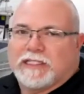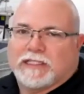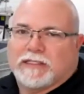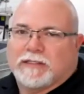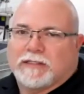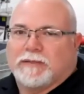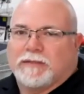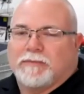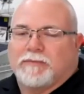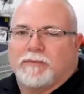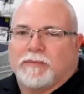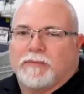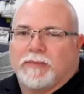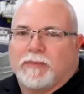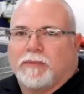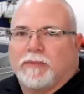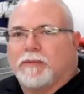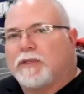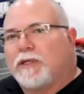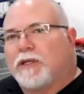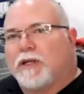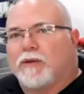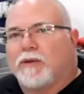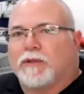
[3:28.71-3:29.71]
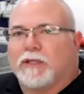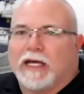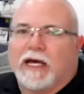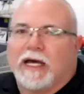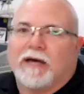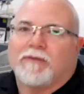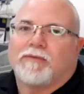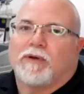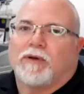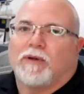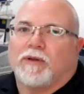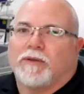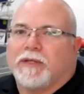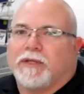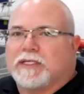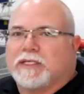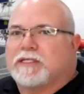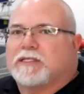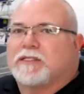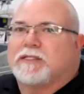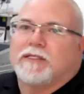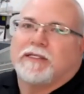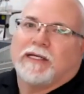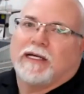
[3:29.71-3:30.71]
to this you know level,
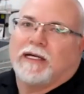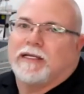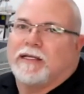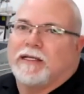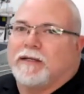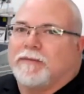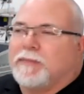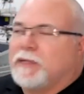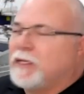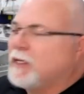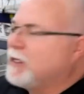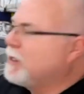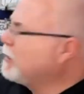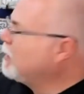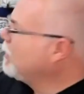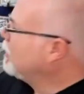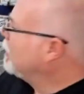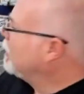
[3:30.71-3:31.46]
this uh,